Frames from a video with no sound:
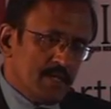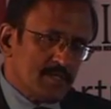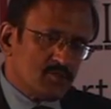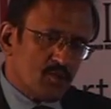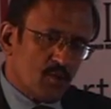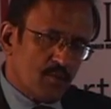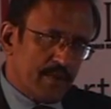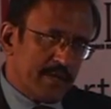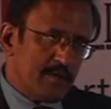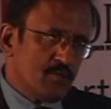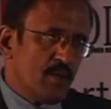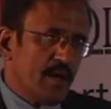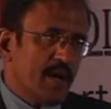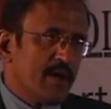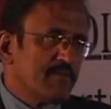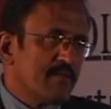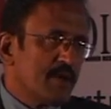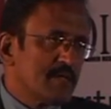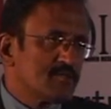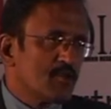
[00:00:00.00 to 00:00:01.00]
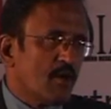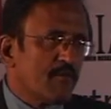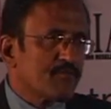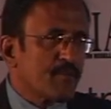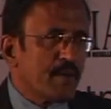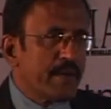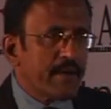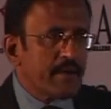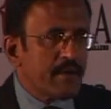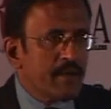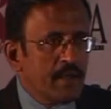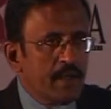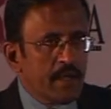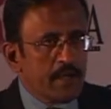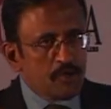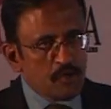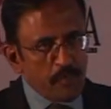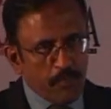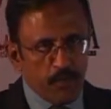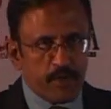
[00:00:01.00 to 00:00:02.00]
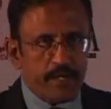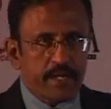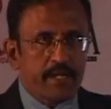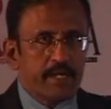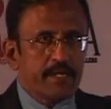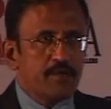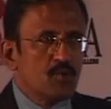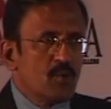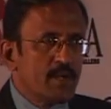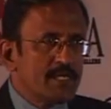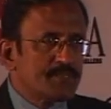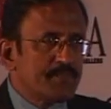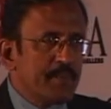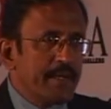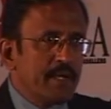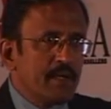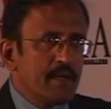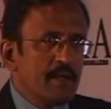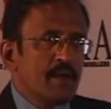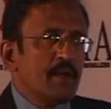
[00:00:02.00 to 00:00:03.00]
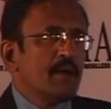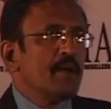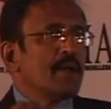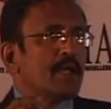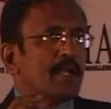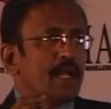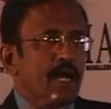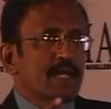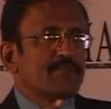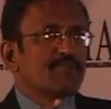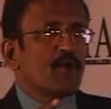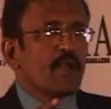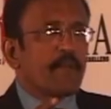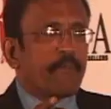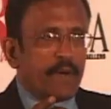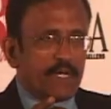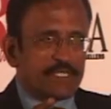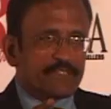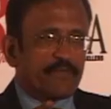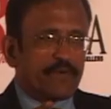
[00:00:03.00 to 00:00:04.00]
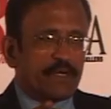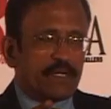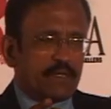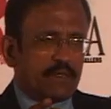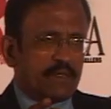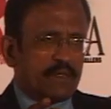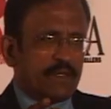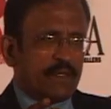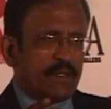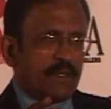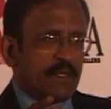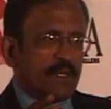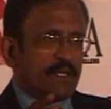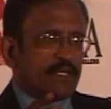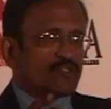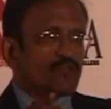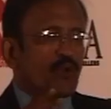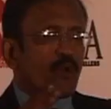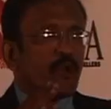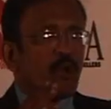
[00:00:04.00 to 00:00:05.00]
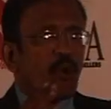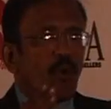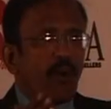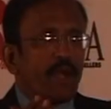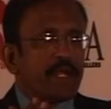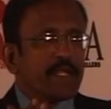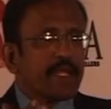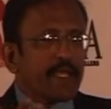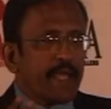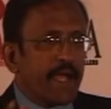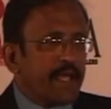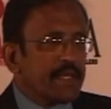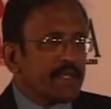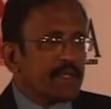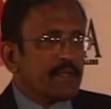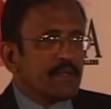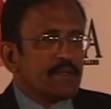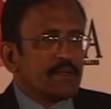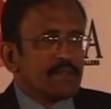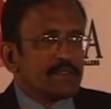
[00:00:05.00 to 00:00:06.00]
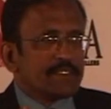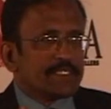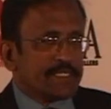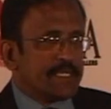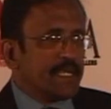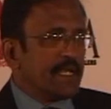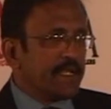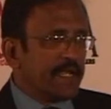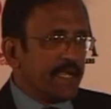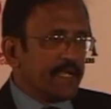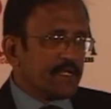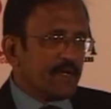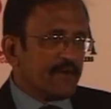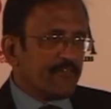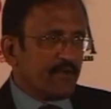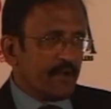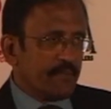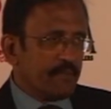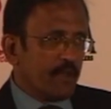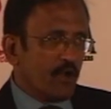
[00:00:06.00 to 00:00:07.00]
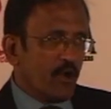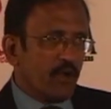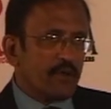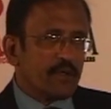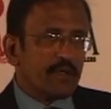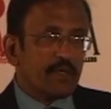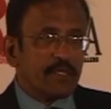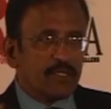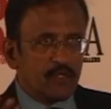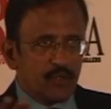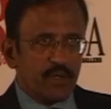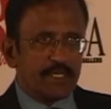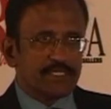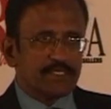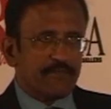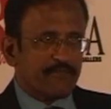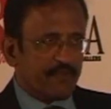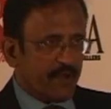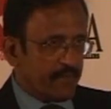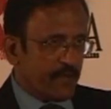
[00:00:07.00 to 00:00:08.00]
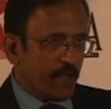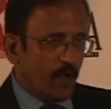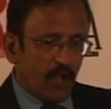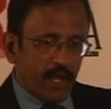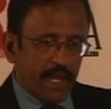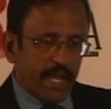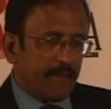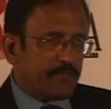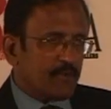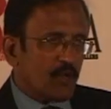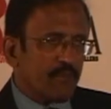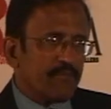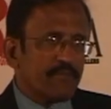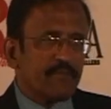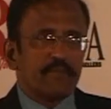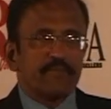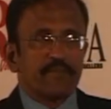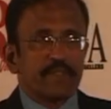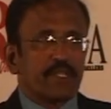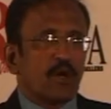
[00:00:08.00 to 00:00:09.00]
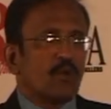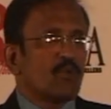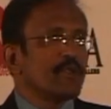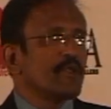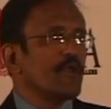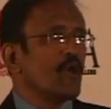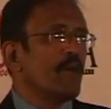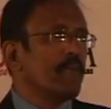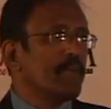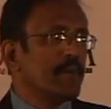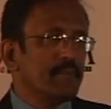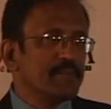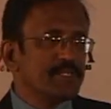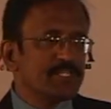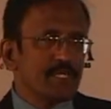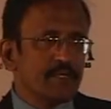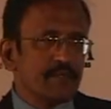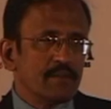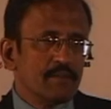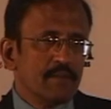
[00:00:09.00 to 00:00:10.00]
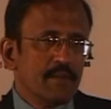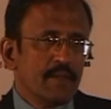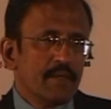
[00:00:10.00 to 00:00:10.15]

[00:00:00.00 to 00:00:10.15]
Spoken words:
So when you have a software, you put in a USB, it asks for a password. So no one can steal data from your laptop without your permission.